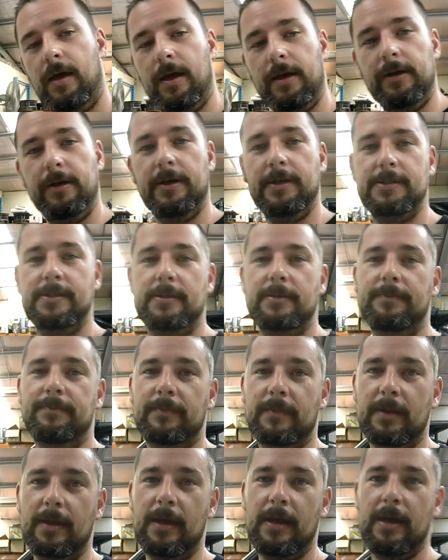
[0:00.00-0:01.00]
guys,
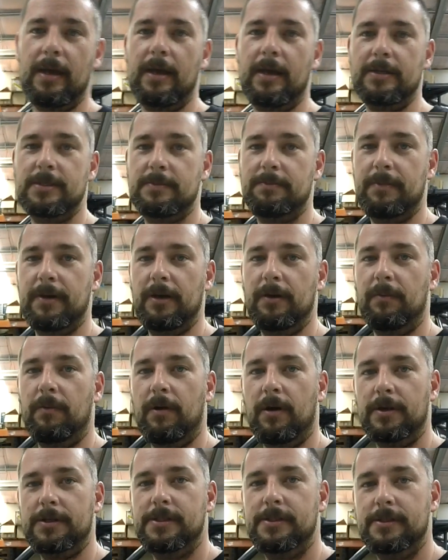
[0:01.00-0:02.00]
it's been a
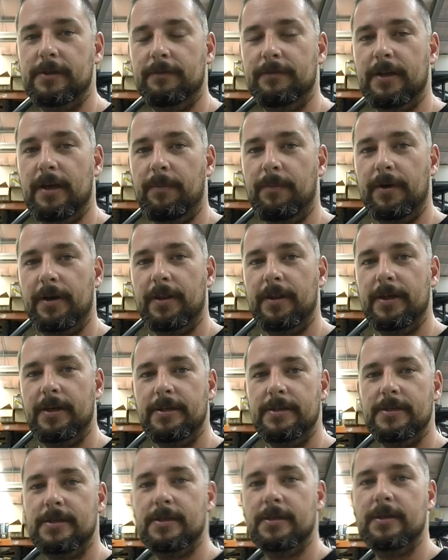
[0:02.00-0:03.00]
while since I've done one of
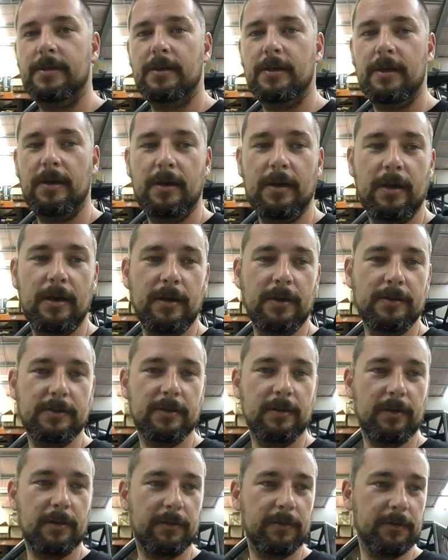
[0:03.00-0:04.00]
these,
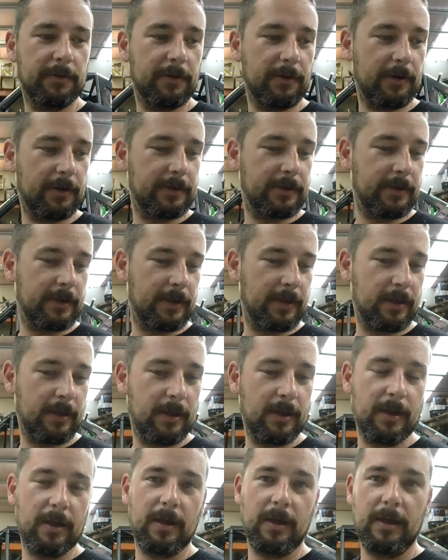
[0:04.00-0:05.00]
so I thought I'd
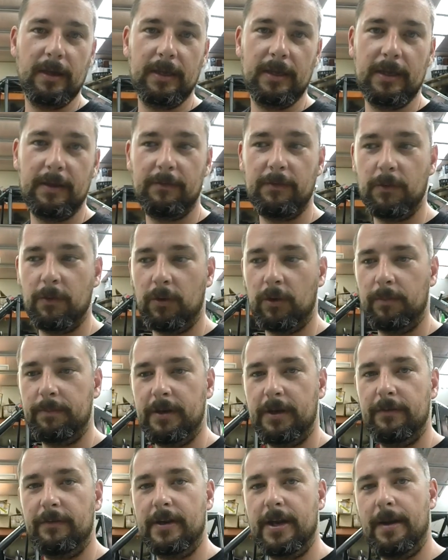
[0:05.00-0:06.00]
give you all a bit
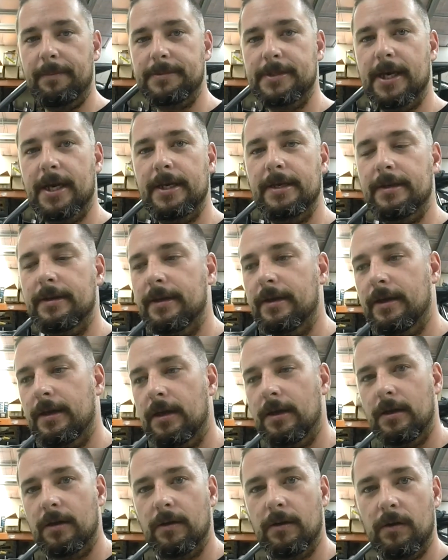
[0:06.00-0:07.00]
of an update
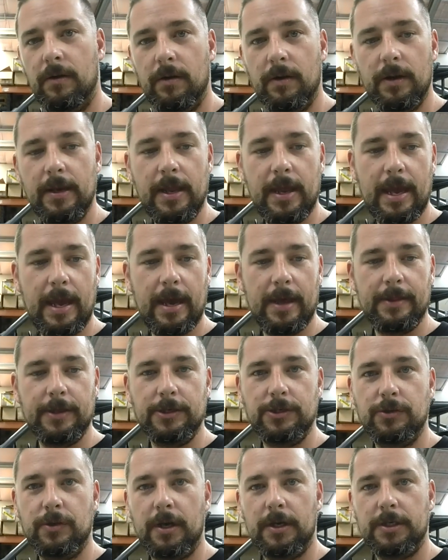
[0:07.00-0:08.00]
on how the
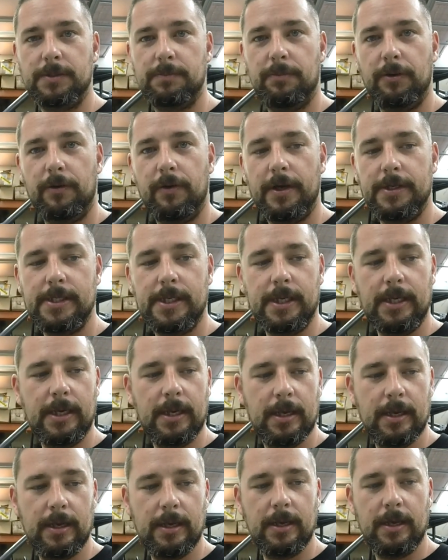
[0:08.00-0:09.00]
truck's progressing.
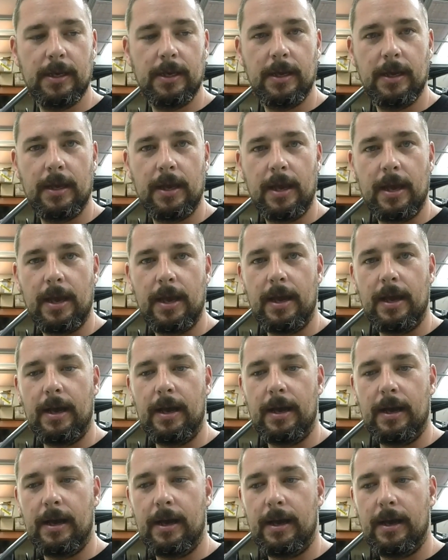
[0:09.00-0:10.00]

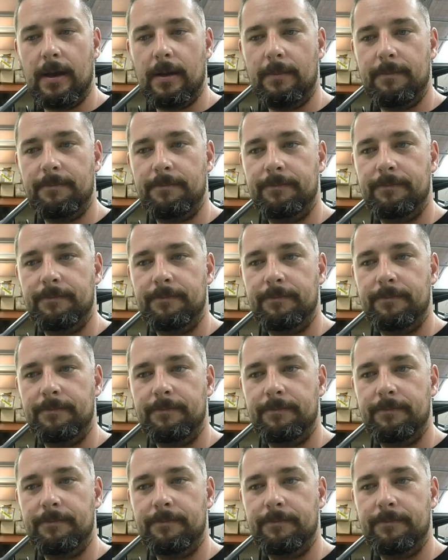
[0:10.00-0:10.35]
Yeah,